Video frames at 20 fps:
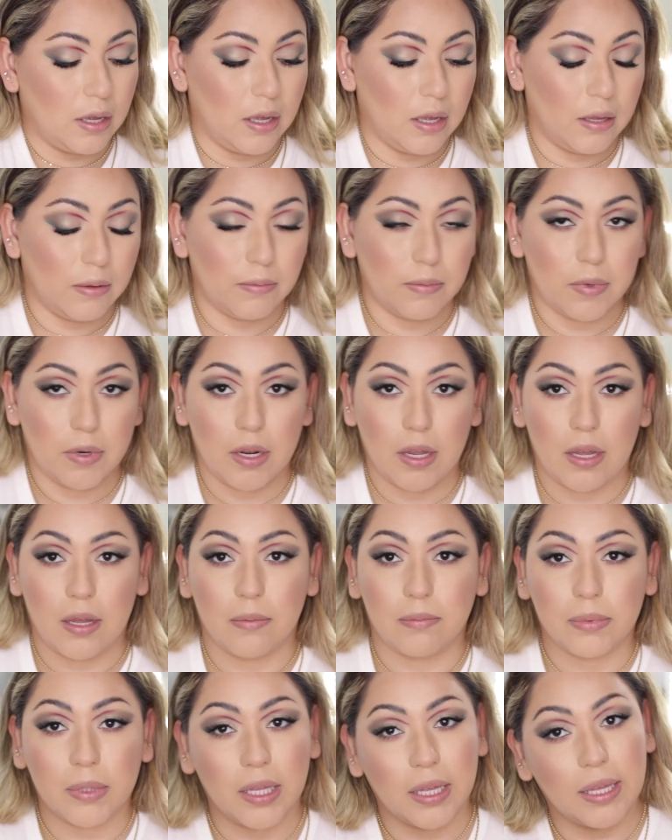I'm gonna
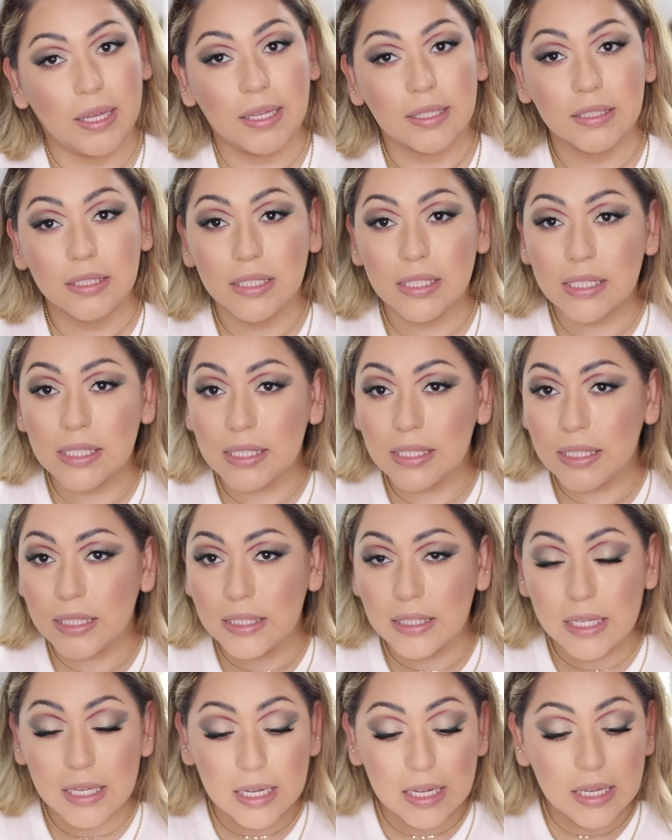apply just a
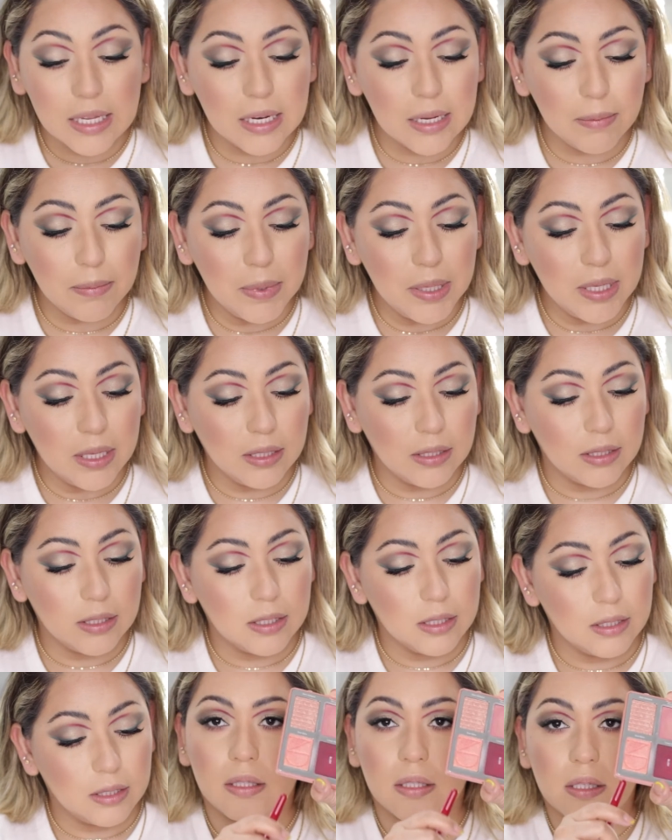tiny
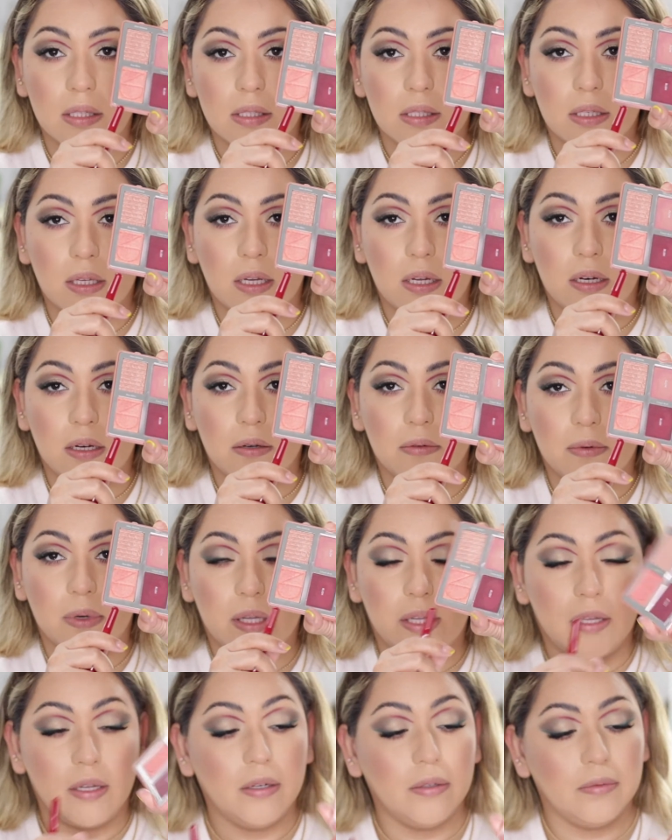bit this color
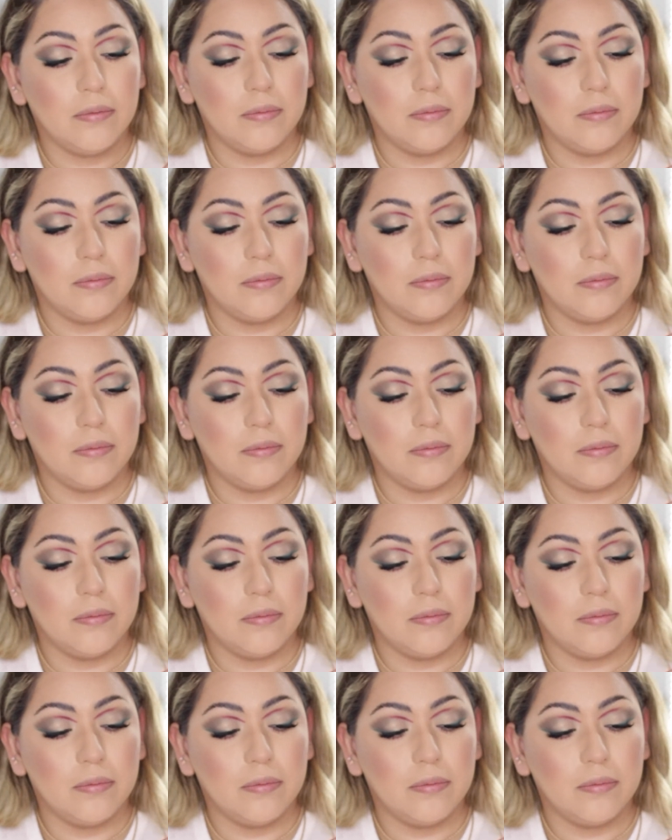right here.